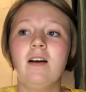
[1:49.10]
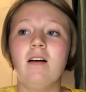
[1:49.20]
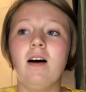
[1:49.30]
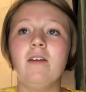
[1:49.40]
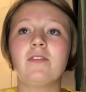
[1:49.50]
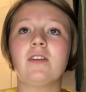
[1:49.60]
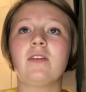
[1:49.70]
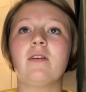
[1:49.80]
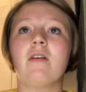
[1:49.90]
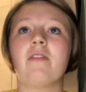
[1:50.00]
often
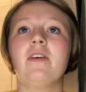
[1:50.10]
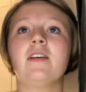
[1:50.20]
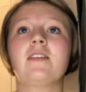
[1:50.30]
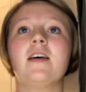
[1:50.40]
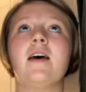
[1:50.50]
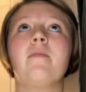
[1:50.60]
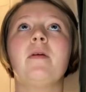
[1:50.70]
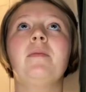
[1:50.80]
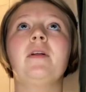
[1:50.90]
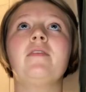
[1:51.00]
there are things that
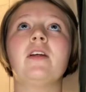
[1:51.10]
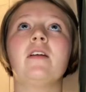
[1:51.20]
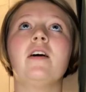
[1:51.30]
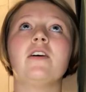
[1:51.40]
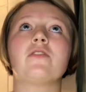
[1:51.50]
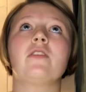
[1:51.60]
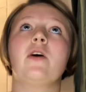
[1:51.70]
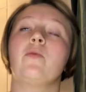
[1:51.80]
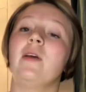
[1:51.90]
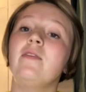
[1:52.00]
people have done to us or
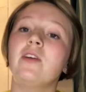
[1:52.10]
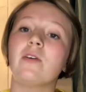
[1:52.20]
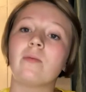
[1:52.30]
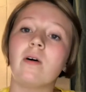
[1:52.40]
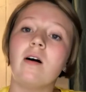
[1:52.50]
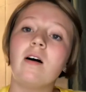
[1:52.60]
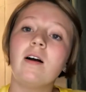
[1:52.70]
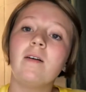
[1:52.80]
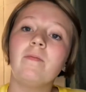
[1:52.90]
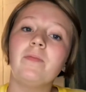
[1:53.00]
that we've done wrong